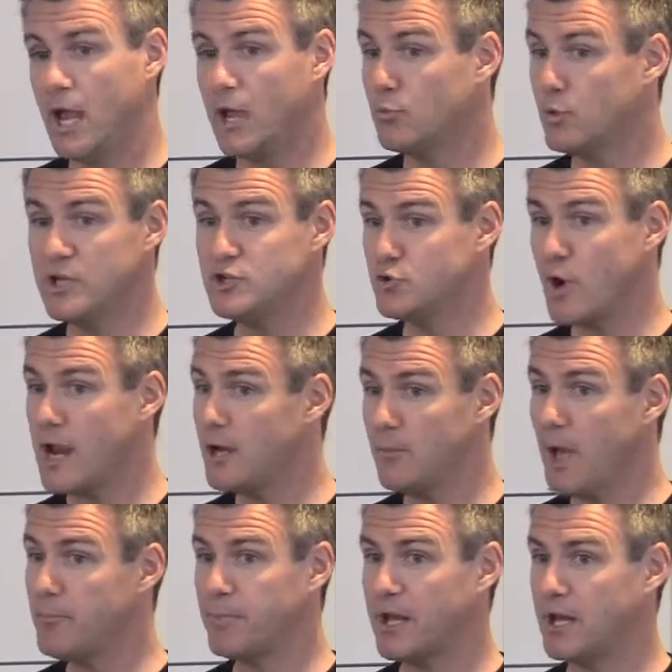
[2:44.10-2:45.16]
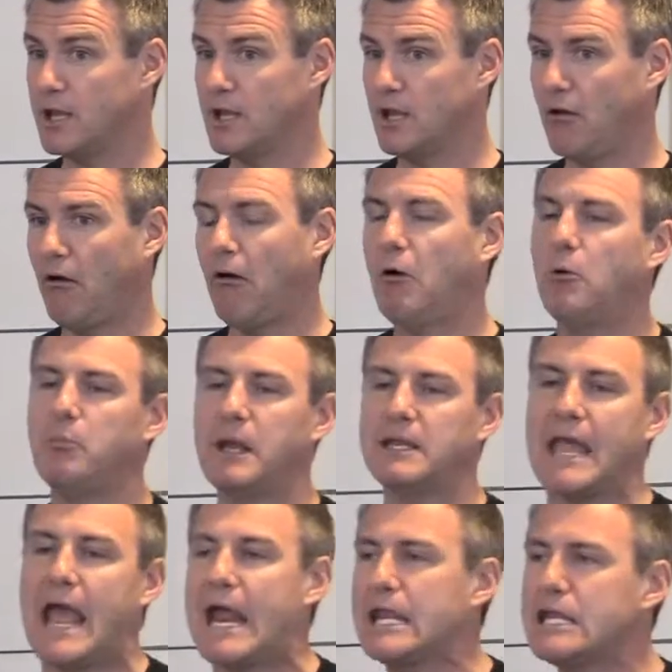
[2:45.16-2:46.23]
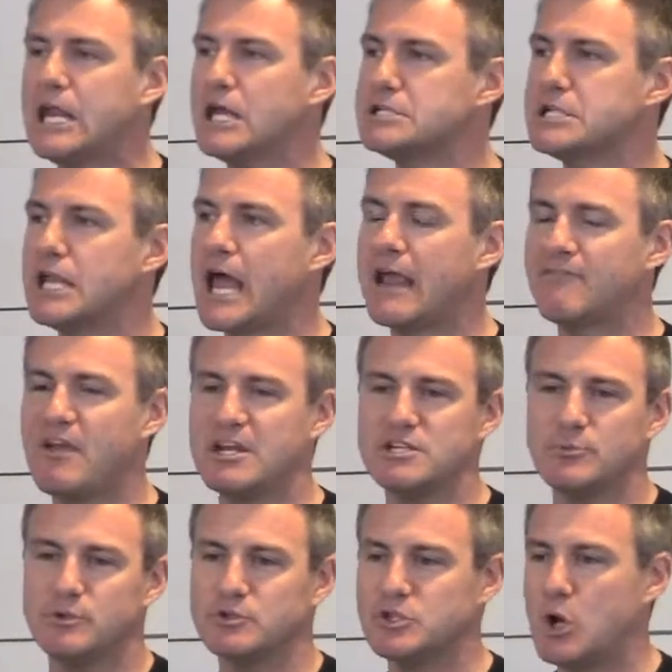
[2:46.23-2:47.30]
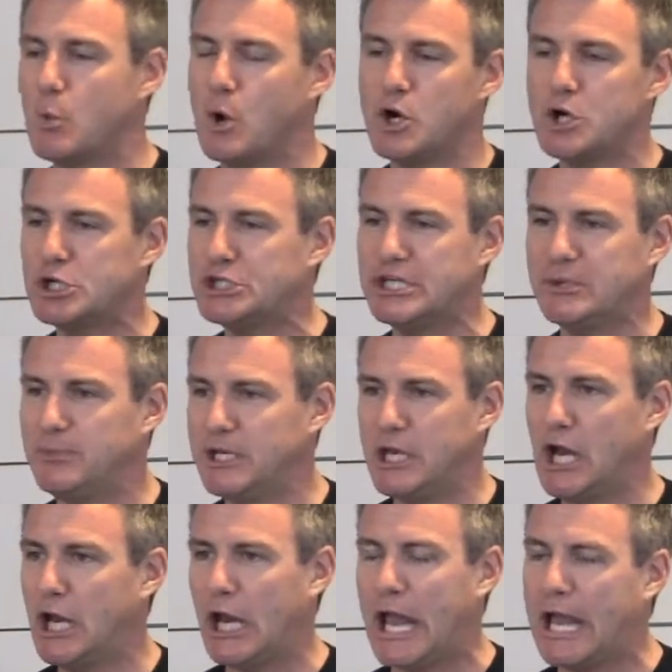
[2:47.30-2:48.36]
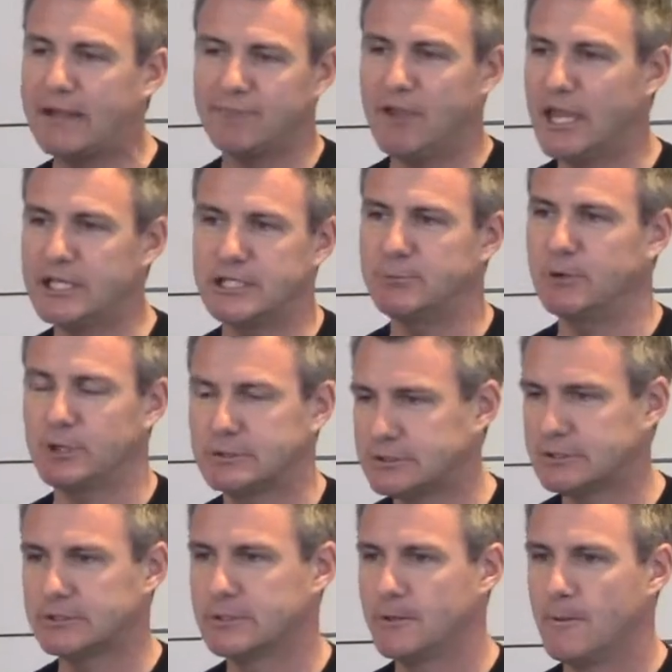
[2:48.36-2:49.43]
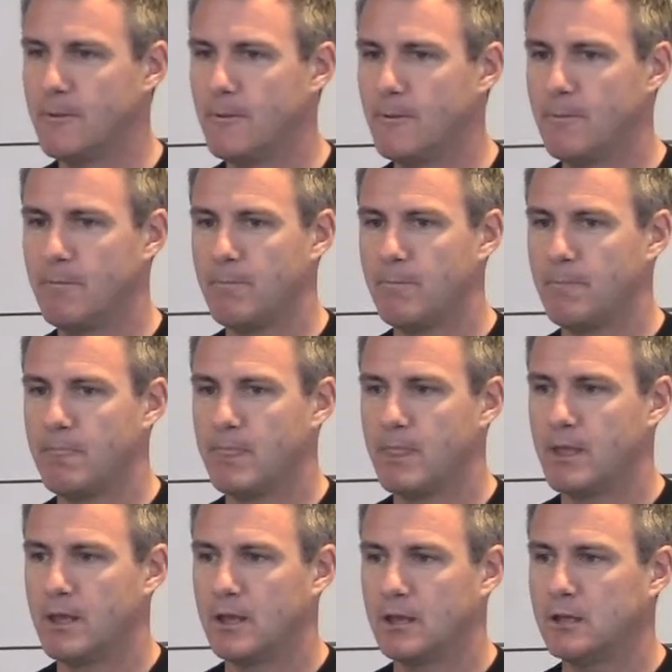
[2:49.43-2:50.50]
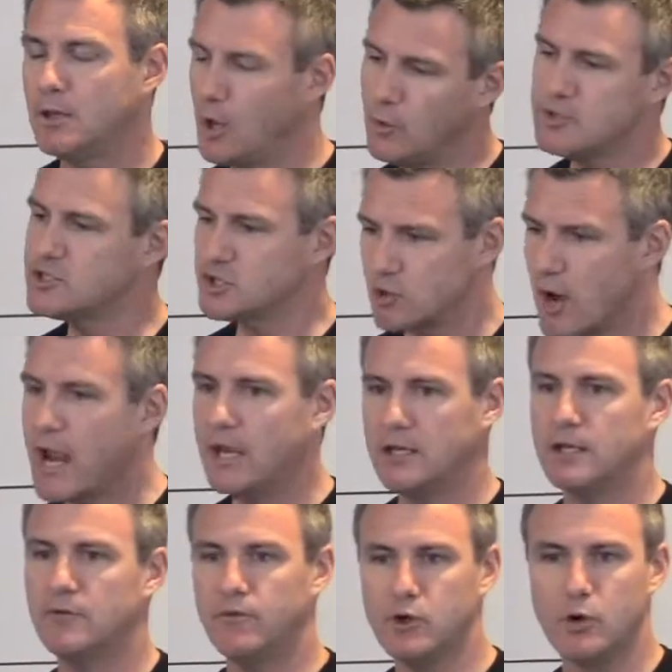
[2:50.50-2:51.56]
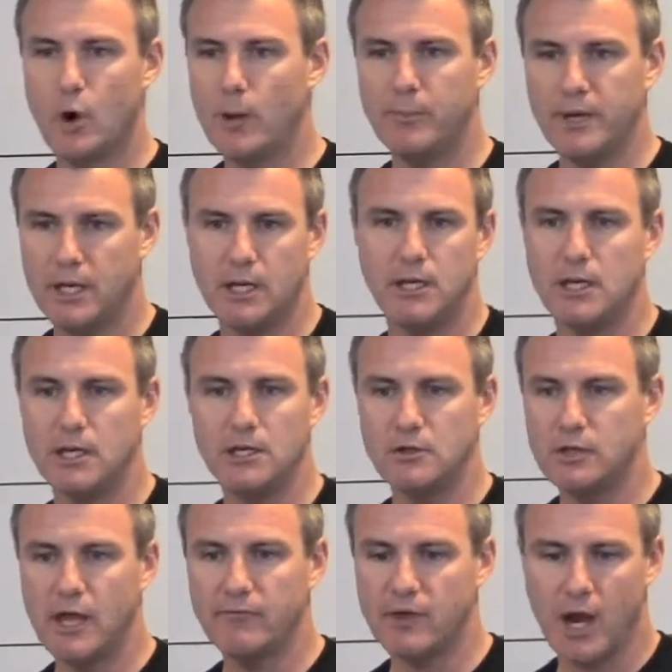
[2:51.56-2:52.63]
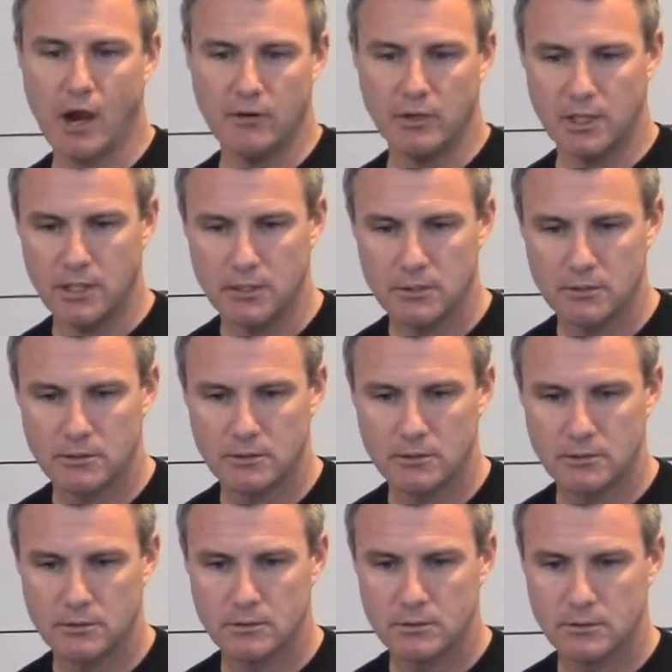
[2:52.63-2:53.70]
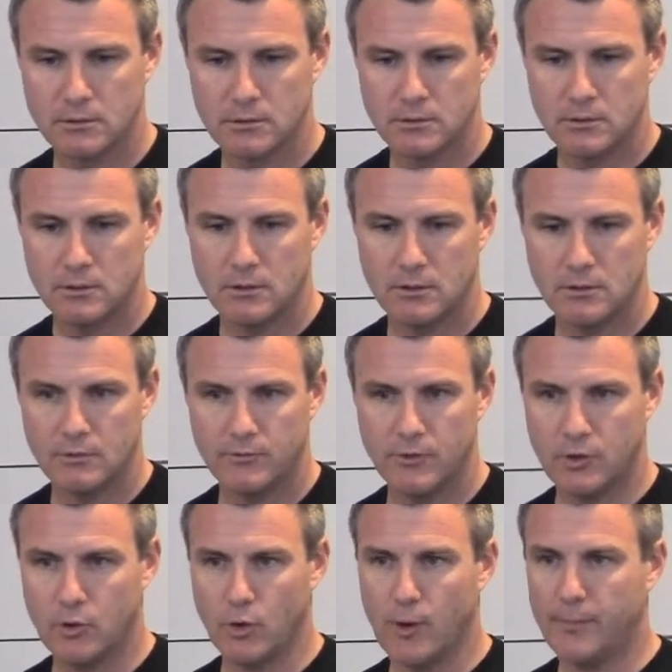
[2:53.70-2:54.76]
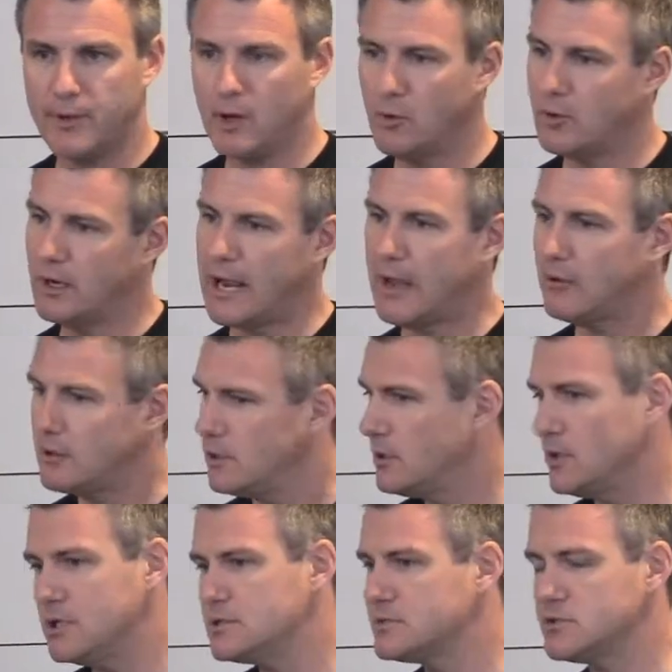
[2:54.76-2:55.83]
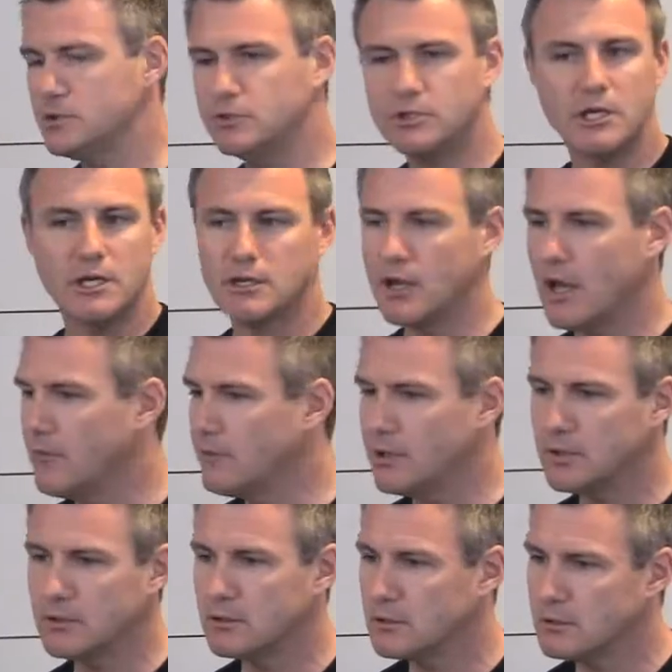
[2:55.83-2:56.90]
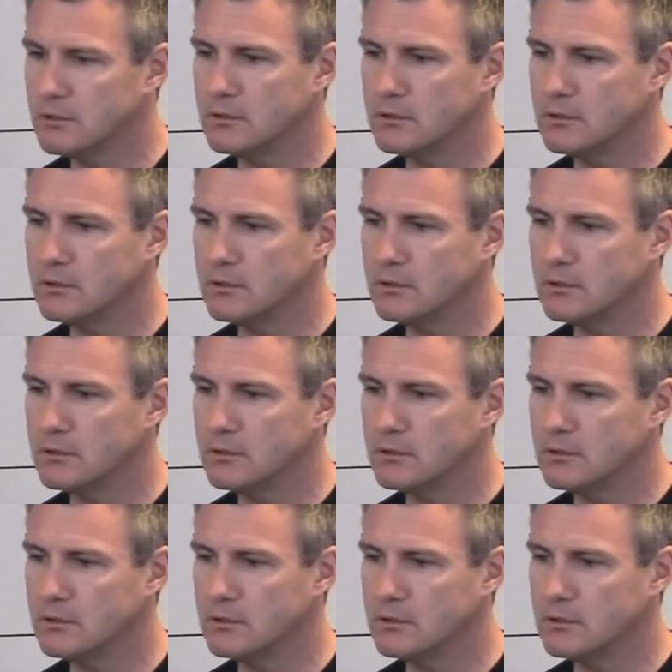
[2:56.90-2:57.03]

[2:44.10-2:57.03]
And we train them up in it. Oh, but Daddy doesn't like vegetables. No wonder Jimmy doesn't like vegetables. No, it's trained. If you grew up in India, you'd love curry. If you grew up in Okinawa, you'd eat sushi and love it.